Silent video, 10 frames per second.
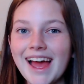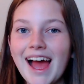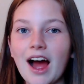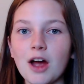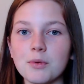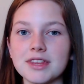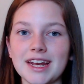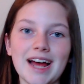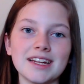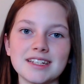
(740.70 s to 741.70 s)
I would
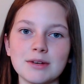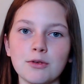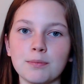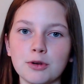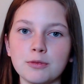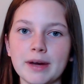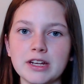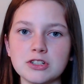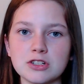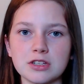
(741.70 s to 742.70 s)
then annotate with blue
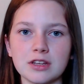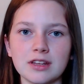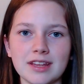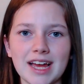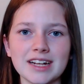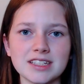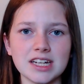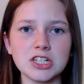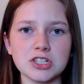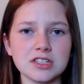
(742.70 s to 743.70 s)
pen, just so that the
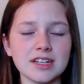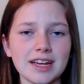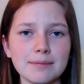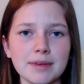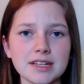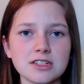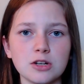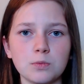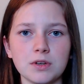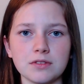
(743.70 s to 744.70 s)
annotations didn't get mixed
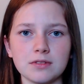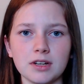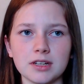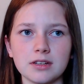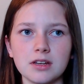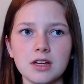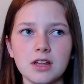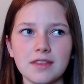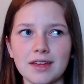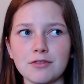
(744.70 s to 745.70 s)
up with the
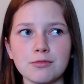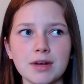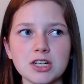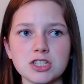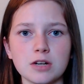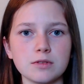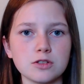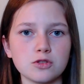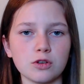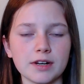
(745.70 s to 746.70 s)
information I
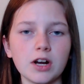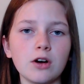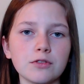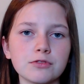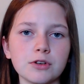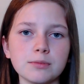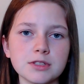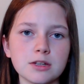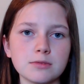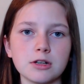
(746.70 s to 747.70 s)
was drawing off from the
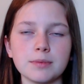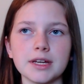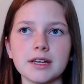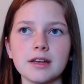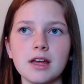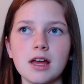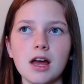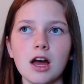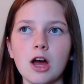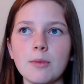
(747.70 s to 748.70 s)
subtopic.
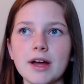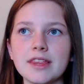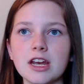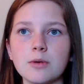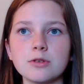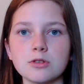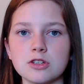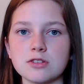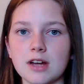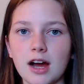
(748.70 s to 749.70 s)
And then I would
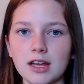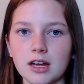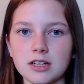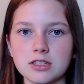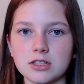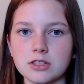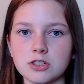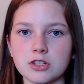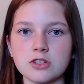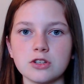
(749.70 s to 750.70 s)
also use a highlighter
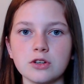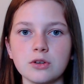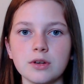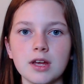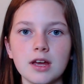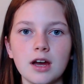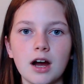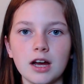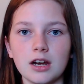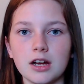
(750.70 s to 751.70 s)
just to
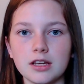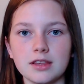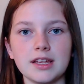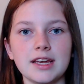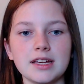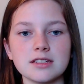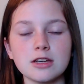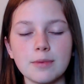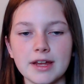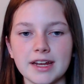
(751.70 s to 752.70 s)
highlight the
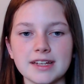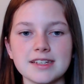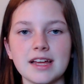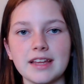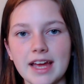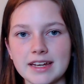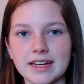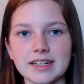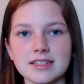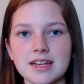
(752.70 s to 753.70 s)
subheadings and the
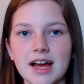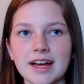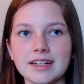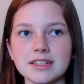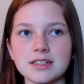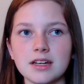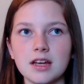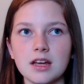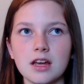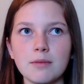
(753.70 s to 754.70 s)
headings, and
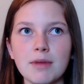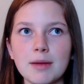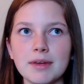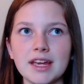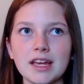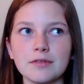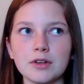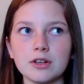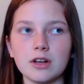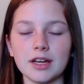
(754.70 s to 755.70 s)
maybe
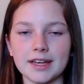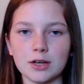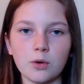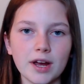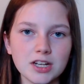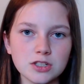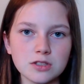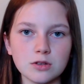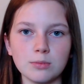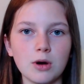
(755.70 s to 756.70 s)
even
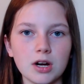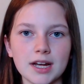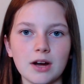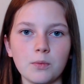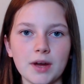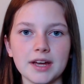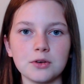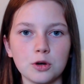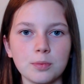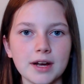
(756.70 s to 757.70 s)
equations, or mark out where
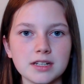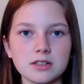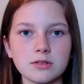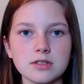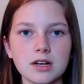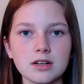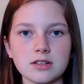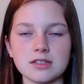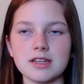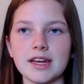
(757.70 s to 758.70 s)
core practicals are,
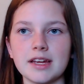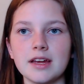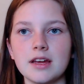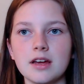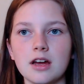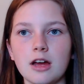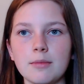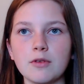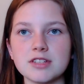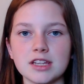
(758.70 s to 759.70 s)
because
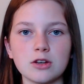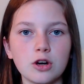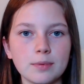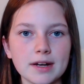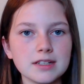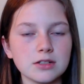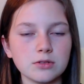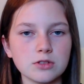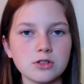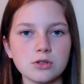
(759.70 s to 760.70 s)
obviously the core
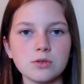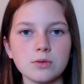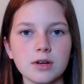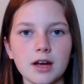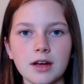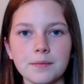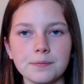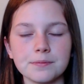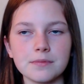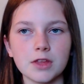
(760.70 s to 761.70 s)
practicals do
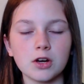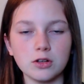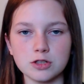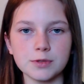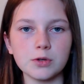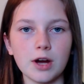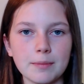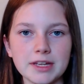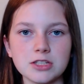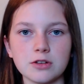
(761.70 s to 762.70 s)
contribute quite a
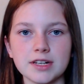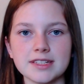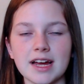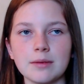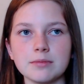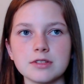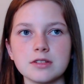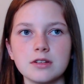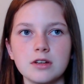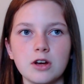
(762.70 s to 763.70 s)
bit to your exams,
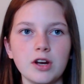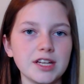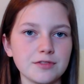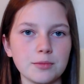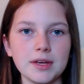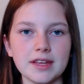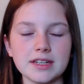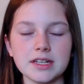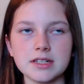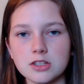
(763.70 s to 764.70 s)
at least for me they
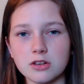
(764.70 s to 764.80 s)
did.